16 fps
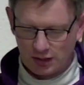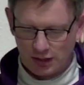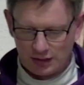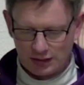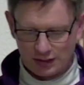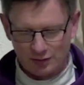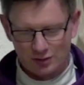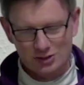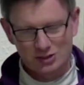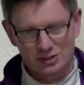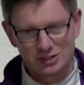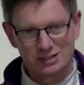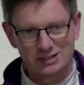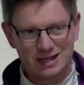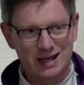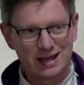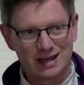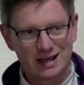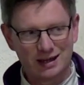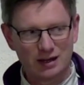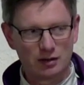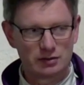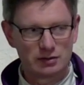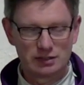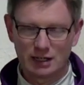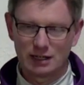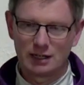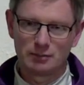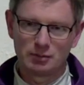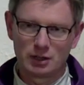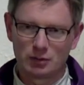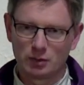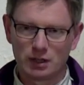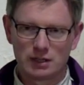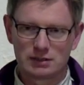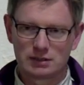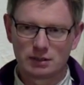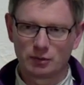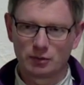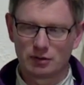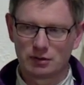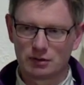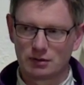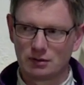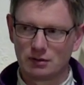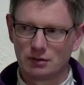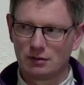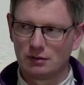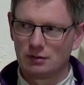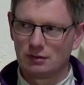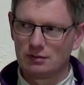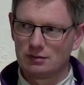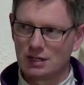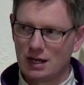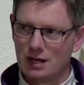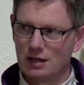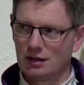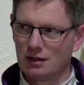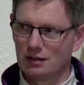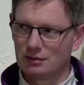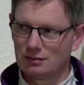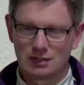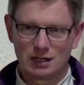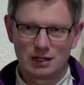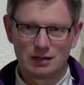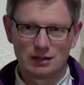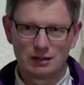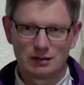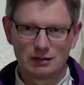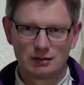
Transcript: Give us today our daily bread. Why is the word day and daily